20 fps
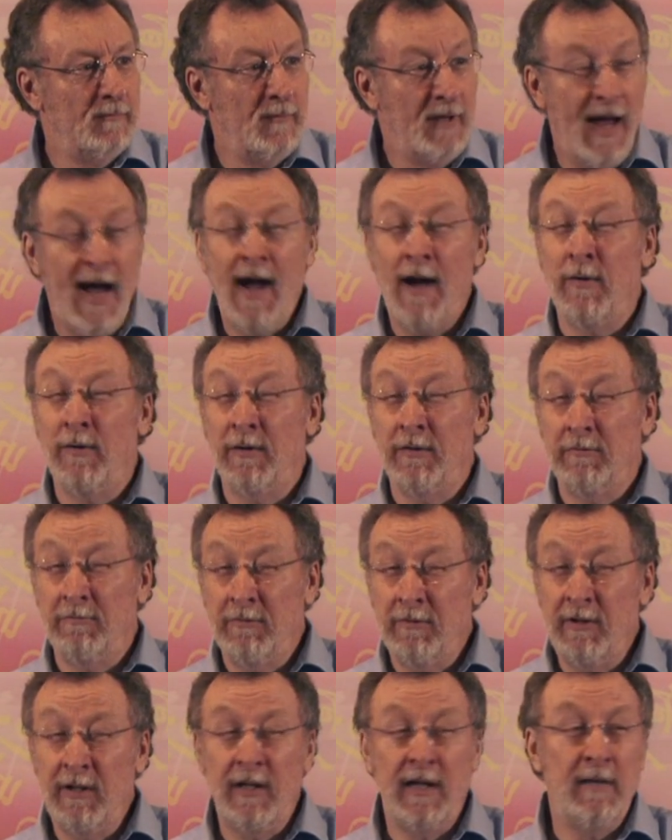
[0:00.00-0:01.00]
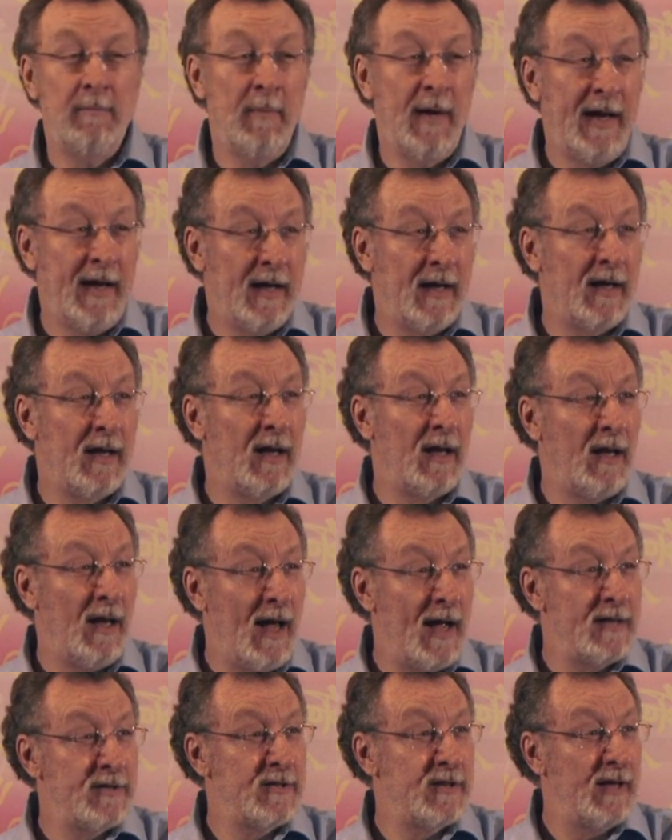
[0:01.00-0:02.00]
That would really make a
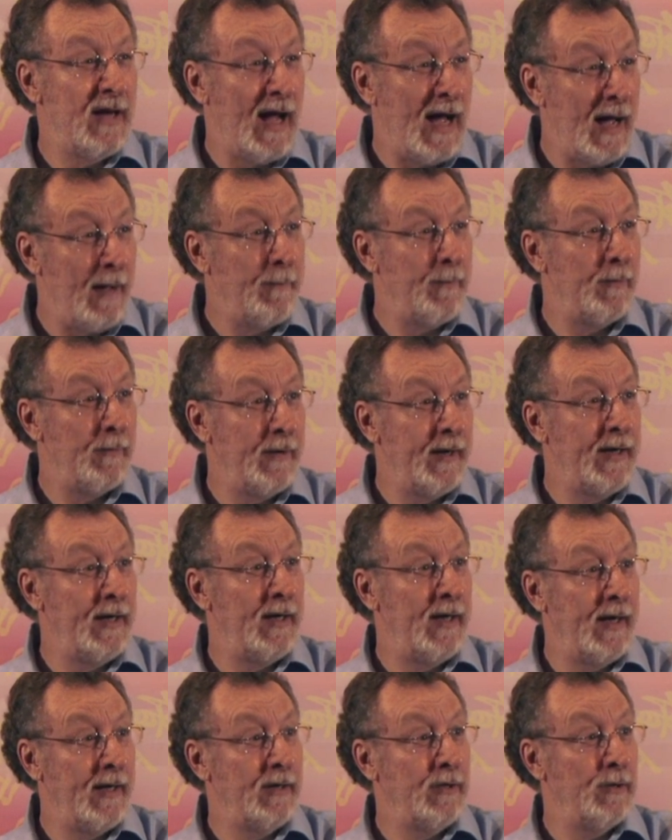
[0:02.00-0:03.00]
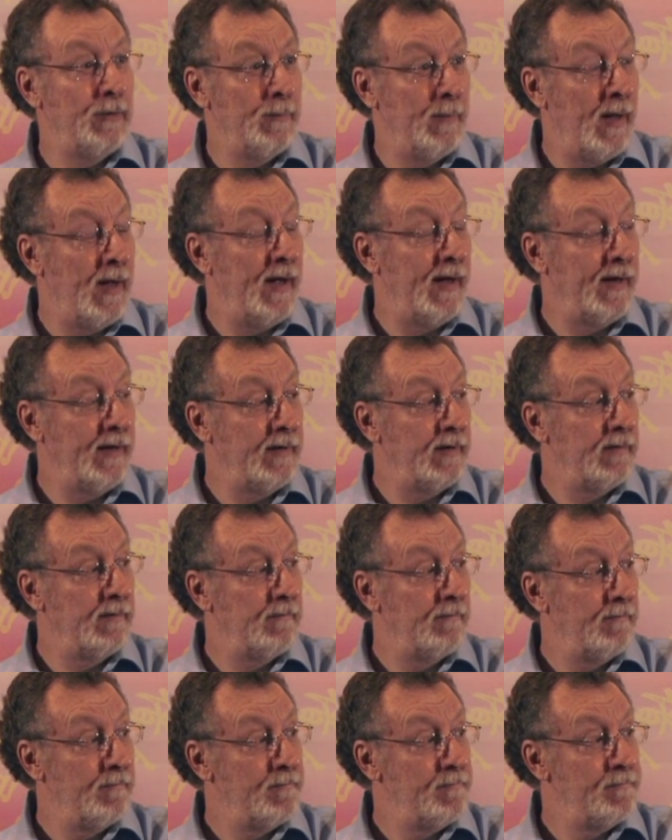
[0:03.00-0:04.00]
closet operate like your mind.
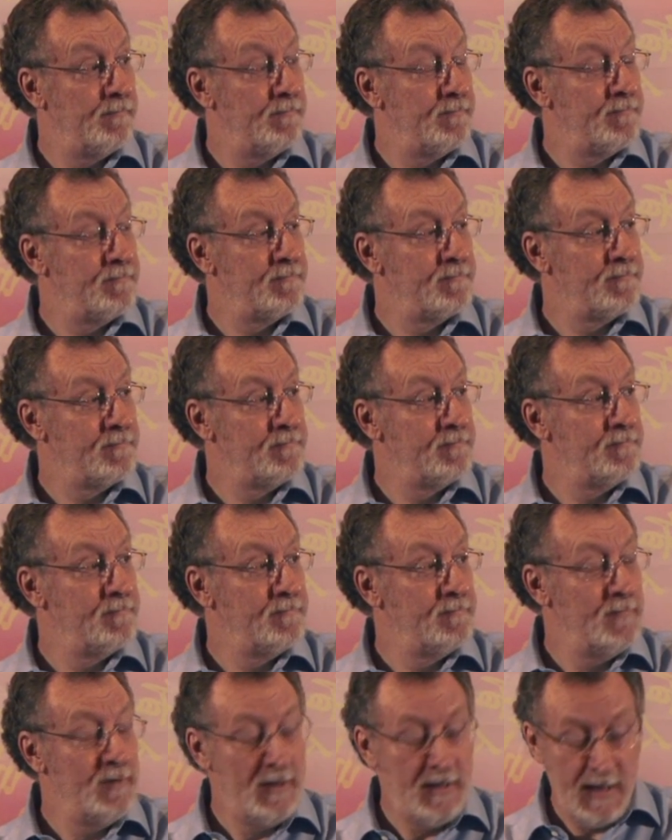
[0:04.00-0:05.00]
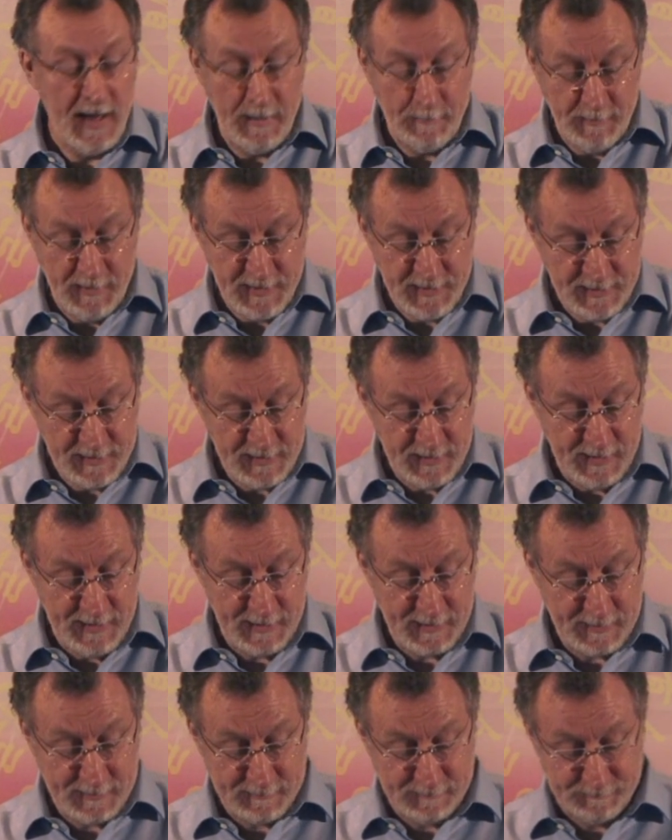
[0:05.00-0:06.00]
Wouldn't that be
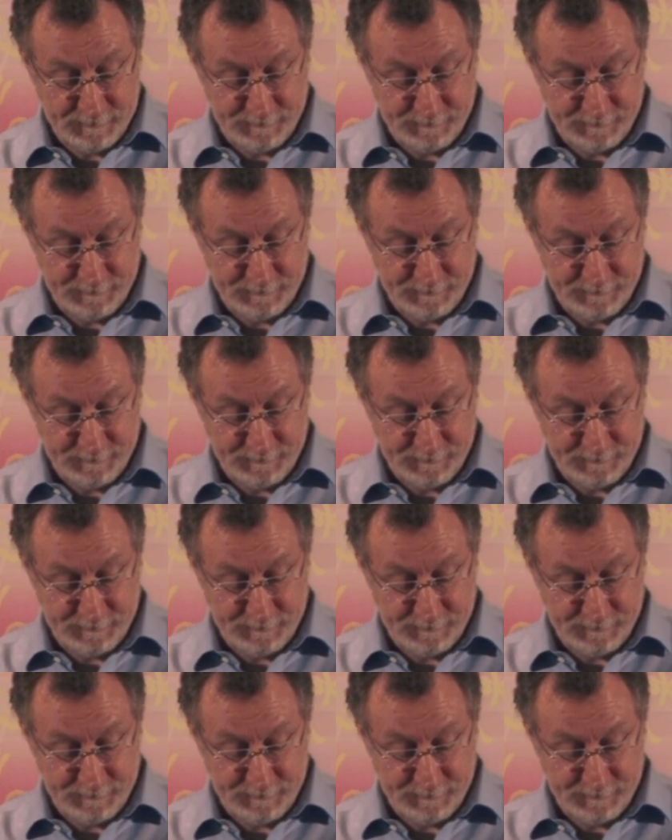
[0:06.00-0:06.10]
slick?